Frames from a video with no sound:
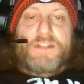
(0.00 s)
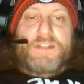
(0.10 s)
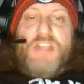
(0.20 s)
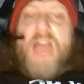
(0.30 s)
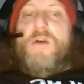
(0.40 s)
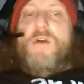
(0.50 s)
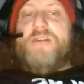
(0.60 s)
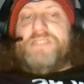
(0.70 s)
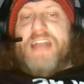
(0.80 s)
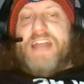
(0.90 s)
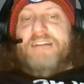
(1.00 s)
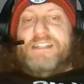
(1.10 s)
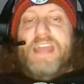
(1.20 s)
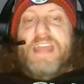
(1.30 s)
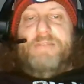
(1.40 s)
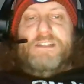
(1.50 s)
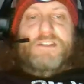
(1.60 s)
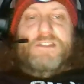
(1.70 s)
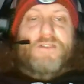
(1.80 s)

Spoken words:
The Jaguars Dallas game is